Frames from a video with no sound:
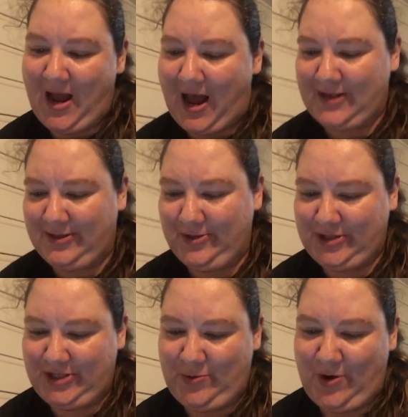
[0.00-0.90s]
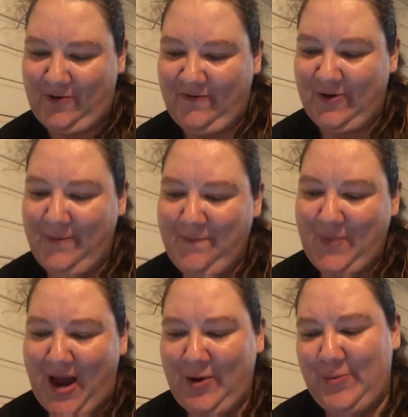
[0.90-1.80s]
I looked you over.
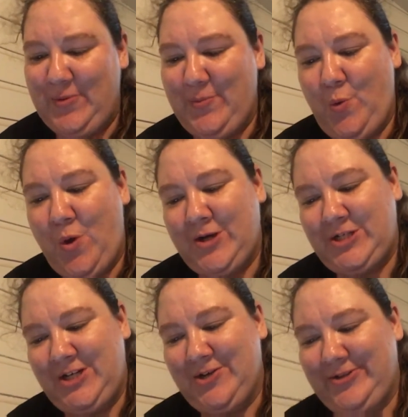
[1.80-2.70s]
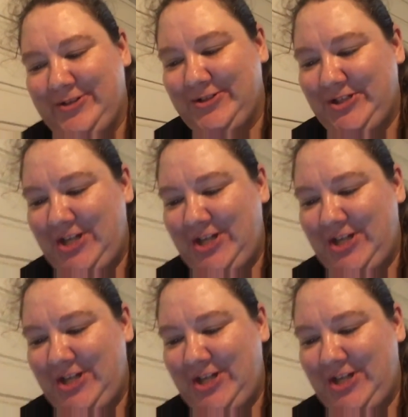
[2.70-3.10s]
I remember watching your little